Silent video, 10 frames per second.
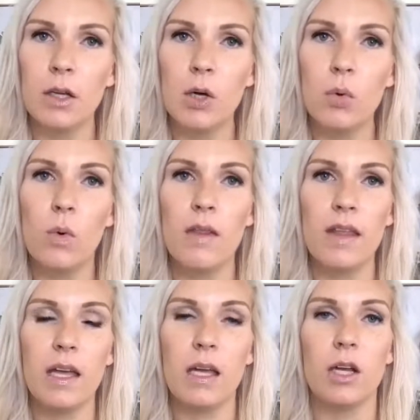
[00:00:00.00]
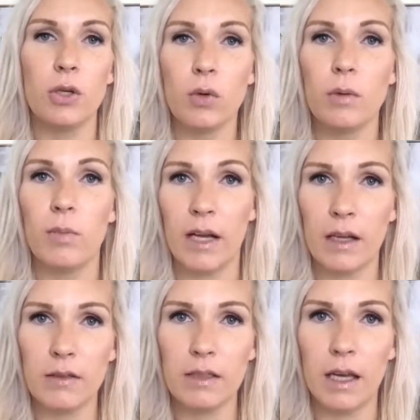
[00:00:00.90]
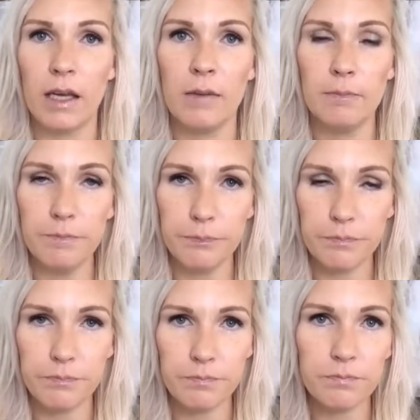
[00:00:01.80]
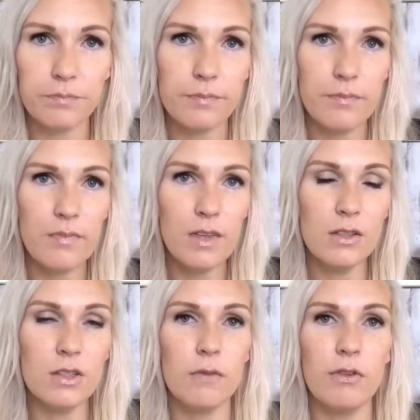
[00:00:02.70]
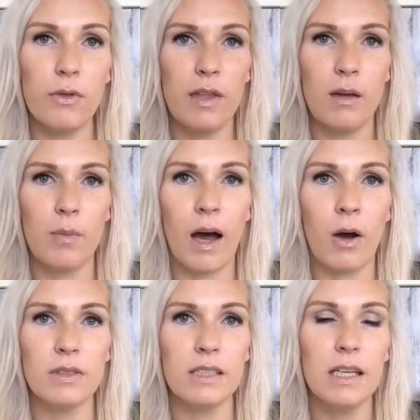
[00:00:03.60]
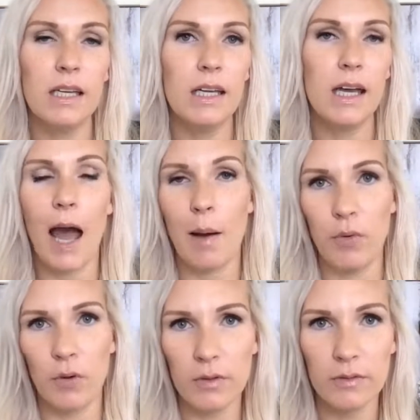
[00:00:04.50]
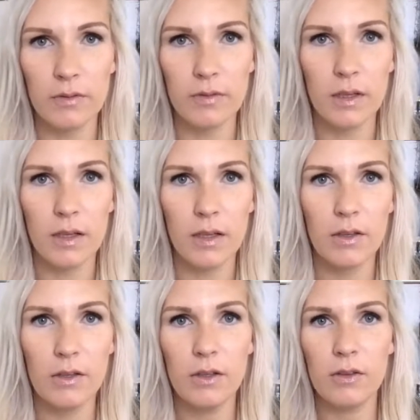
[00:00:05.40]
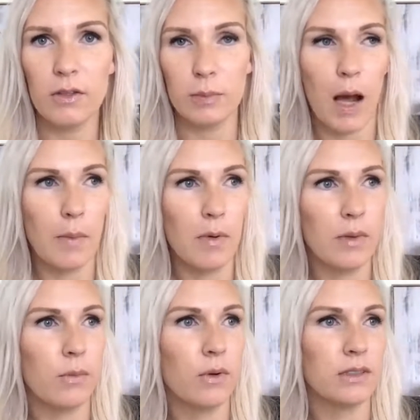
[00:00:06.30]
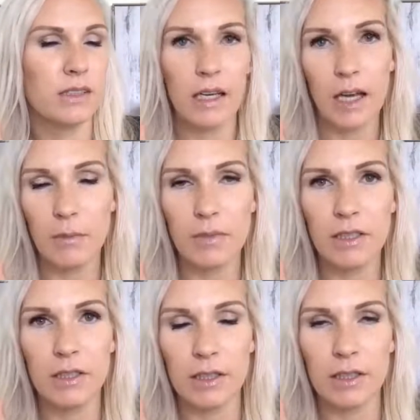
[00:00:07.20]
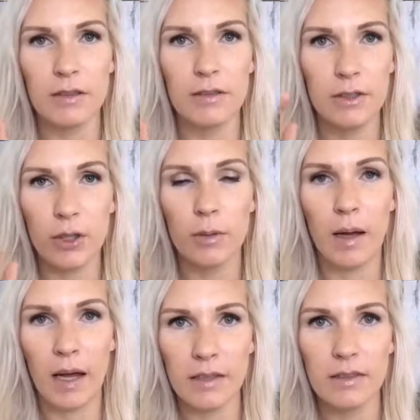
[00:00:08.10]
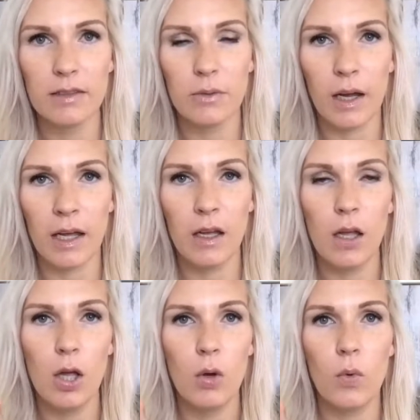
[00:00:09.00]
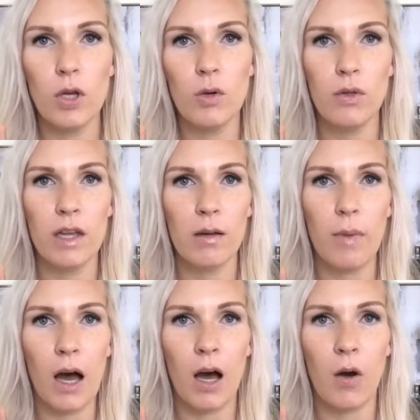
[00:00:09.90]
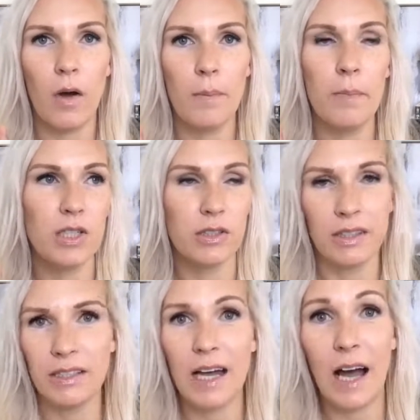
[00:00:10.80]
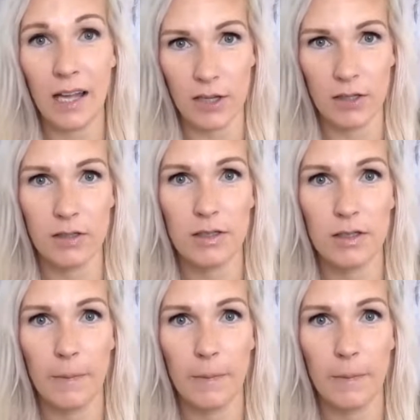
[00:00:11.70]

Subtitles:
when they hear your brand. Okay, so if you think about Apple, there's probably words that come to your mind, right? When you think about Michelin tires,